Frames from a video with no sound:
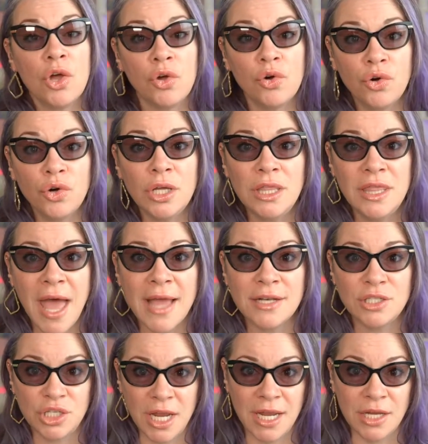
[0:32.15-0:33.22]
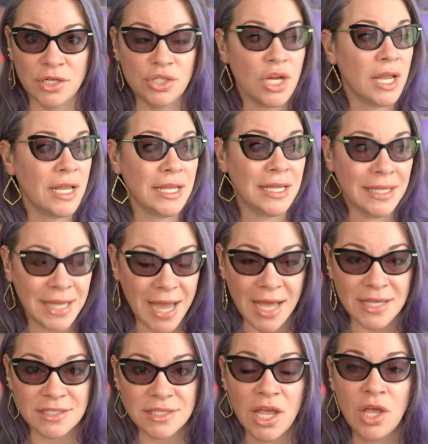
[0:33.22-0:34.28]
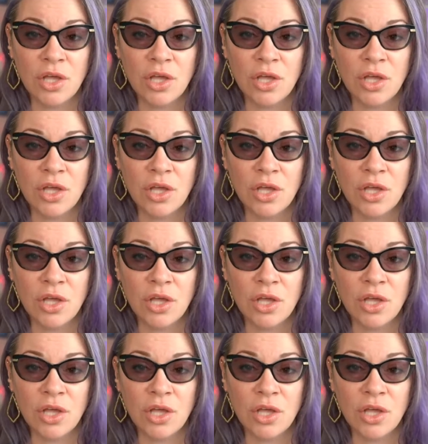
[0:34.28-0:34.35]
Could that change? Yes.